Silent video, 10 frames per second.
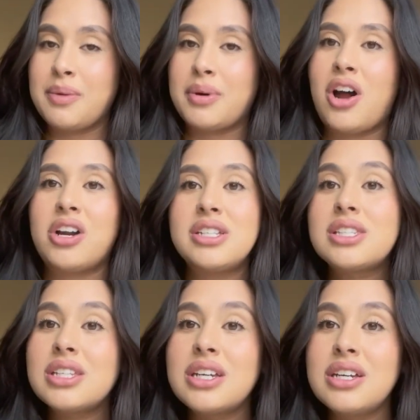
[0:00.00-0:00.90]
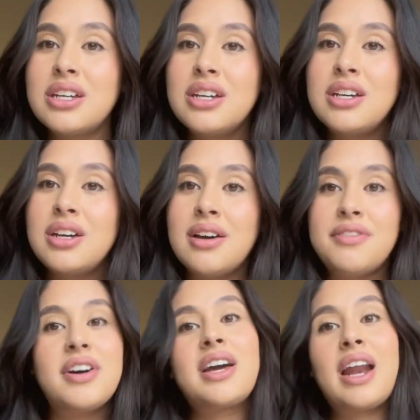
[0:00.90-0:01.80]
But honestly,
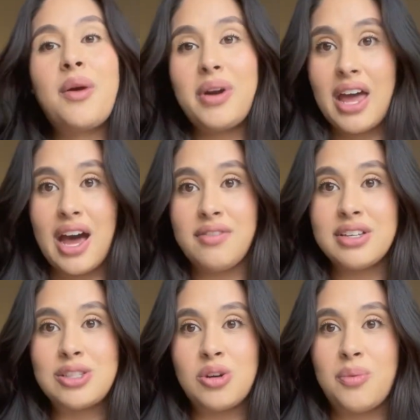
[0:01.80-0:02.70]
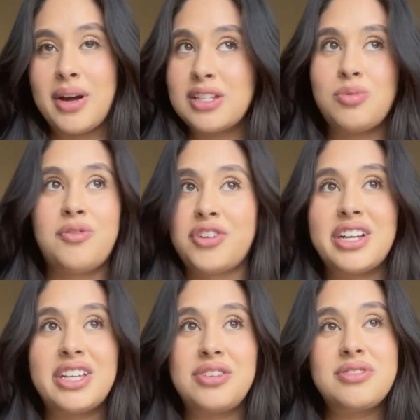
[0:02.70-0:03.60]
fuck it, I already have it, so I might as well
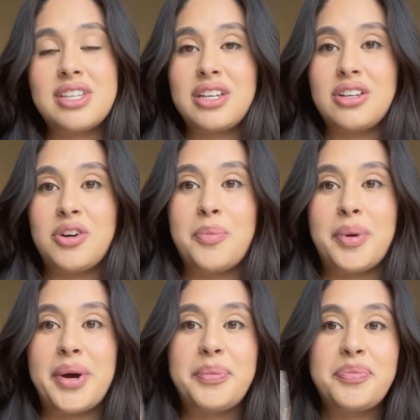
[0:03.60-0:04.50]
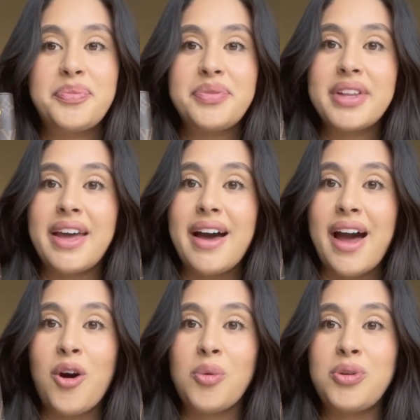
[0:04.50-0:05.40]
freaking use it, you know. But I
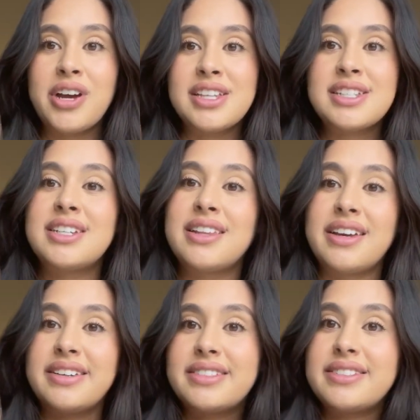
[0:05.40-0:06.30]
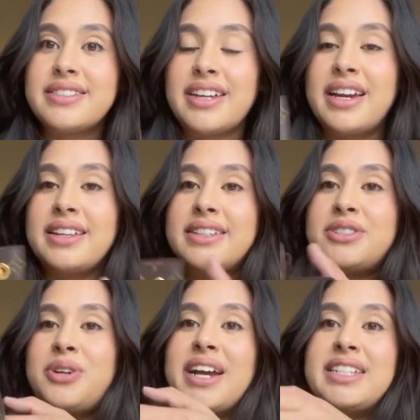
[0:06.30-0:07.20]
hope you guys could like get a
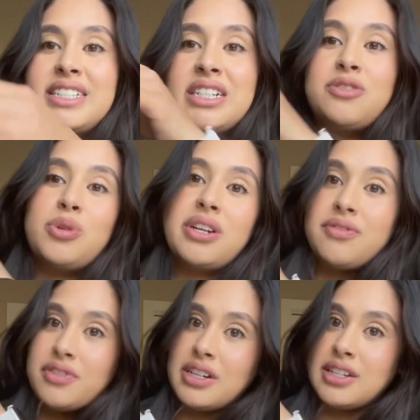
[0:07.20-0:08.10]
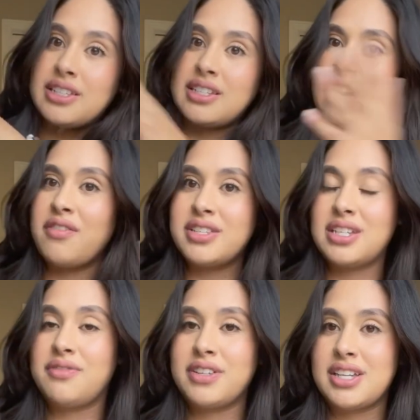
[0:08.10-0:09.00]
little idea of what it fits, and obviously
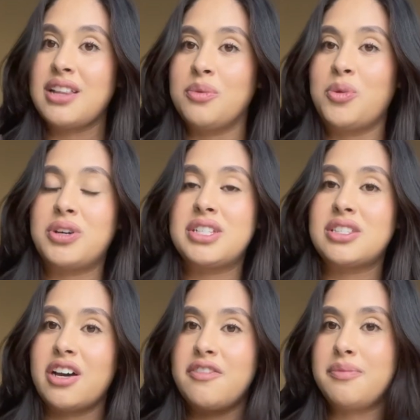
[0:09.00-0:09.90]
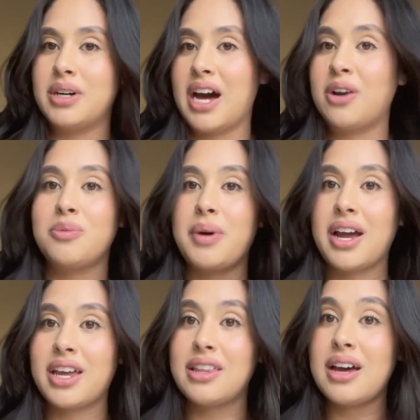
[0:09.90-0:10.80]
it fits hella more stuff, but I don't
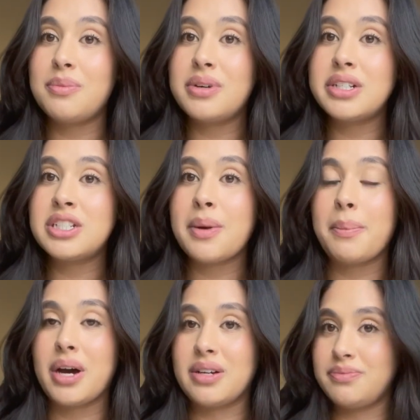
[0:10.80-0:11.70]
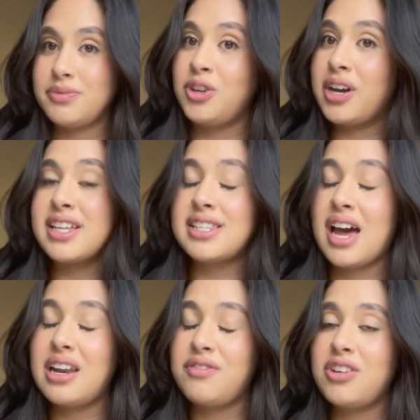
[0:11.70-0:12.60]
pack it that much, but you guys
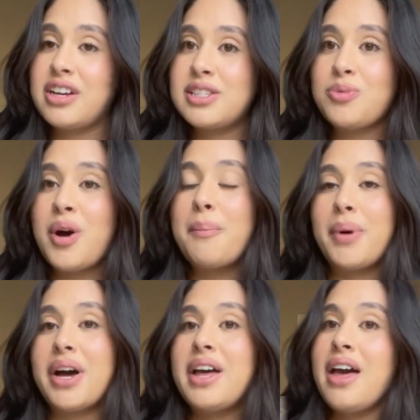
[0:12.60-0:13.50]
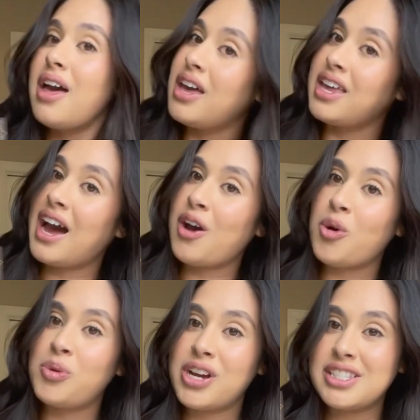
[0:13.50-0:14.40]
can if you guys want. But yeah, I
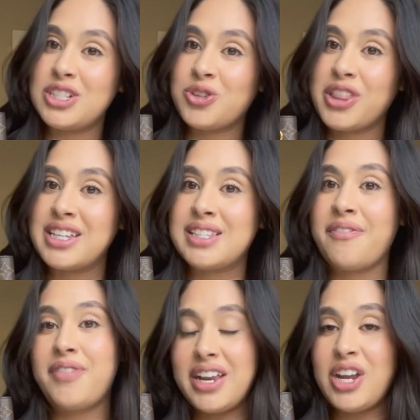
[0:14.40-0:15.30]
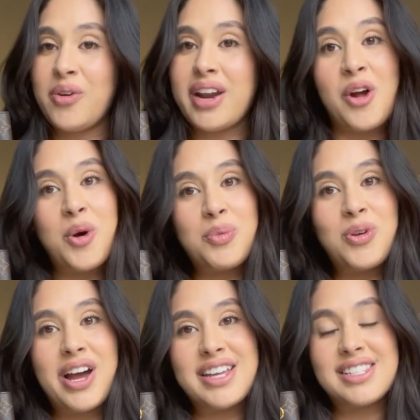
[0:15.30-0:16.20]
hope you guys enjoyed this video, and I hope you
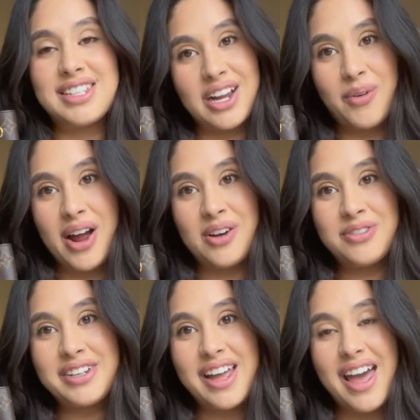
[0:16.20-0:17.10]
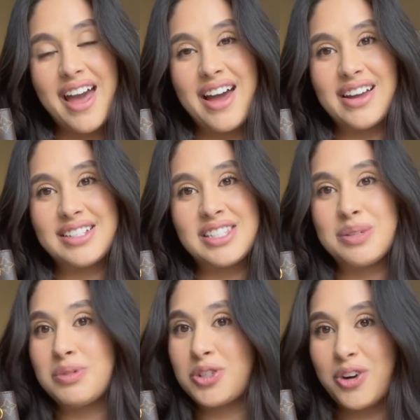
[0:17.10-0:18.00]
guys stick around and
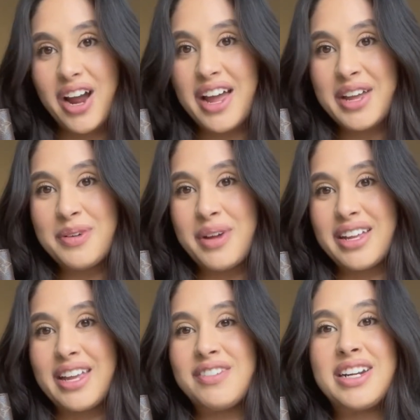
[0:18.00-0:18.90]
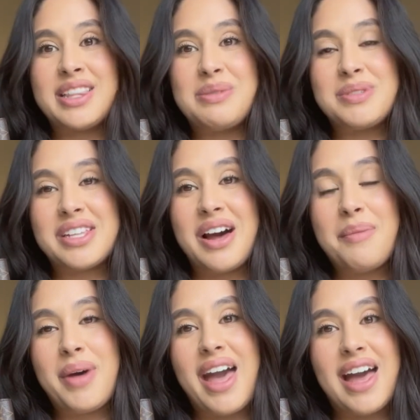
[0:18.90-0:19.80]
subscribe and give it a thumbs
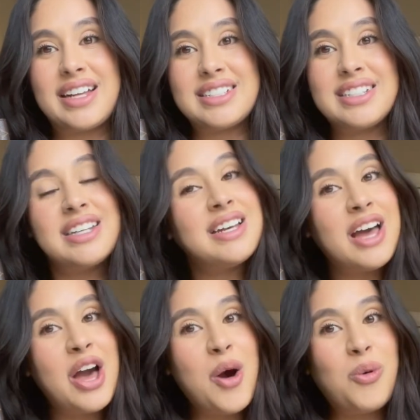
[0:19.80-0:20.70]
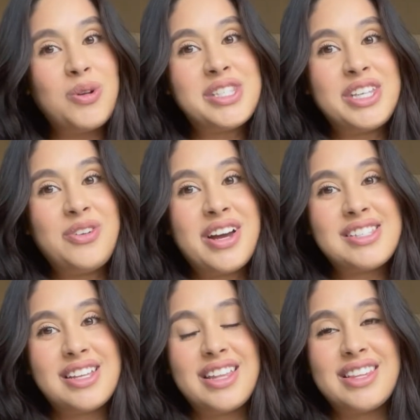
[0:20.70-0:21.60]
up, and we'll see you guys
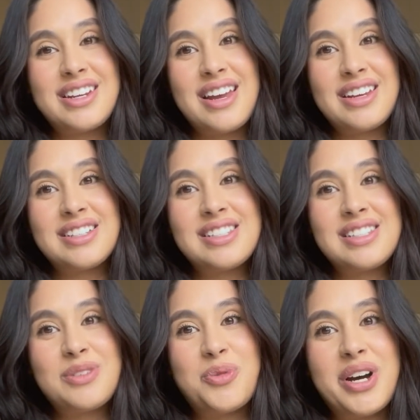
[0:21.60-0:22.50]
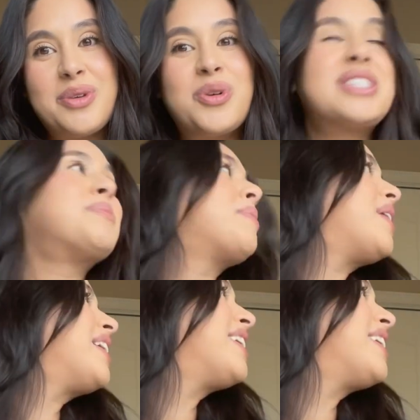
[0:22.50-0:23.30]
in the next, what's in my bag?